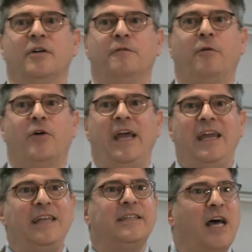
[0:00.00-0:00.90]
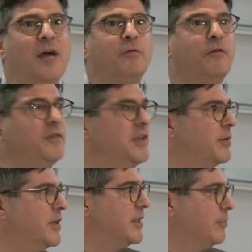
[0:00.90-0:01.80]
for any type of
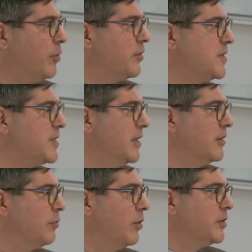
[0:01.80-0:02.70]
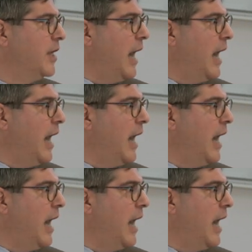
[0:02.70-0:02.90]
liberal democracy in the world.